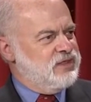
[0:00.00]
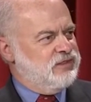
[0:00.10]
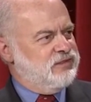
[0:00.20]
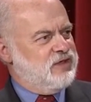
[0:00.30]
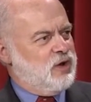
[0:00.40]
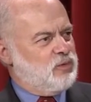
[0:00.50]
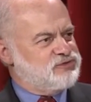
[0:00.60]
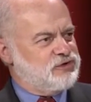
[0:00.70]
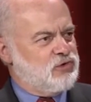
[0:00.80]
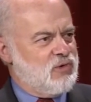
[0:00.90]
there
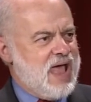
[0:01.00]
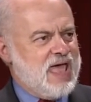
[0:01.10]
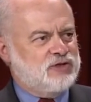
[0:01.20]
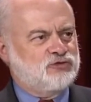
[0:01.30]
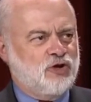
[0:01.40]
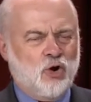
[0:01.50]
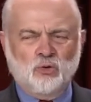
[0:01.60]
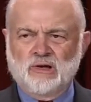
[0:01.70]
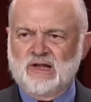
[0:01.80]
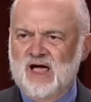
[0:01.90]
was a grand
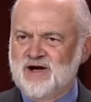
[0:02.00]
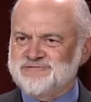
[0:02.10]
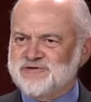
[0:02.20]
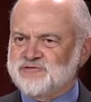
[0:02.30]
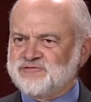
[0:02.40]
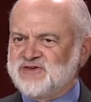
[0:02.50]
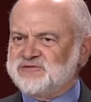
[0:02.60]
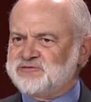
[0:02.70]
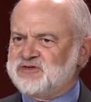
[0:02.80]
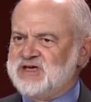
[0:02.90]
total of
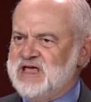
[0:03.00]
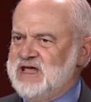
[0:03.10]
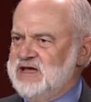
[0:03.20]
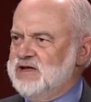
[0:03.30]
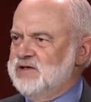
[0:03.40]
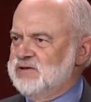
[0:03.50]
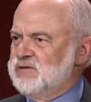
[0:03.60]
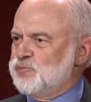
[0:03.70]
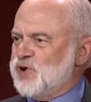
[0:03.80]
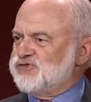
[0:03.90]
15
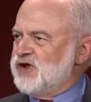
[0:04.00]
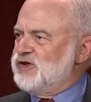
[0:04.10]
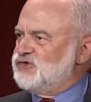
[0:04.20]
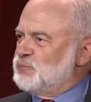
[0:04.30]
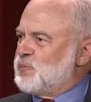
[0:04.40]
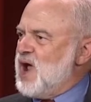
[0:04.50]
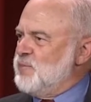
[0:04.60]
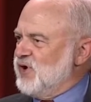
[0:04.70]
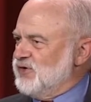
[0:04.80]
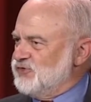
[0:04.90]
presidential
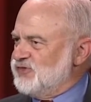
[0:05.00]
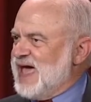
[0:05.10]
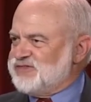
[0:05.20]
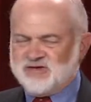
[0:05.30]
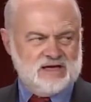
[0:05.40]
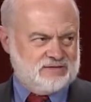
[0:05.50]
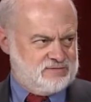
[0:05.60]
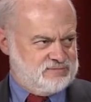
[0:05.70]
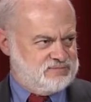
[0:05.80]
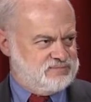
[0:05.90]
primaries. That's it.
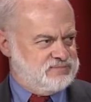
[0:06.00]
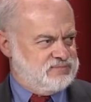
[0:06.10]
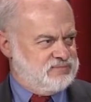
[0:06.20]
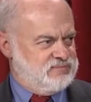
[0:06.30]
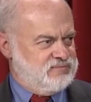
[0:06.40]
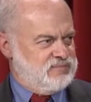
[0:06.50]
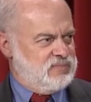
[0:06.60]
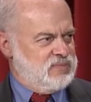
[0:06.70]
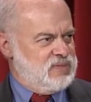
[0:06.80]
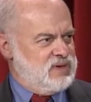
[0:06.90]

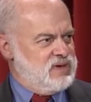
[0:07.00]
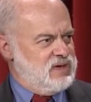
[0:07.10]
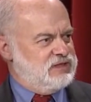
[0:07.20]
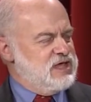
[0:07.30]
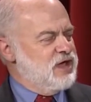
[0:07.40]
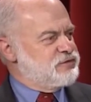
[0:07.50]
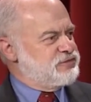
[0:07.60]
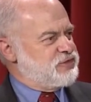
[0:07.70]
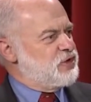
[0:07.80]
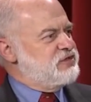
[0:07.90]
In the other
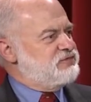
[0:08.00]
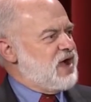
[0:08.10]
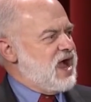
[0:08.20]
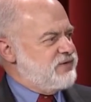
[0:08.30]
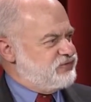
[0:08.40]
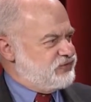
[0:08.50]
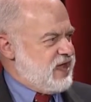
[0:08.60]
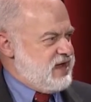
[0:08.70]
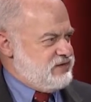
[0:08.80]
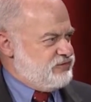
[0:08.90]
35
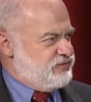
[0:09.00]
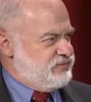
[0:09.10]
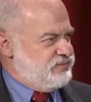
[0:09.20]
states,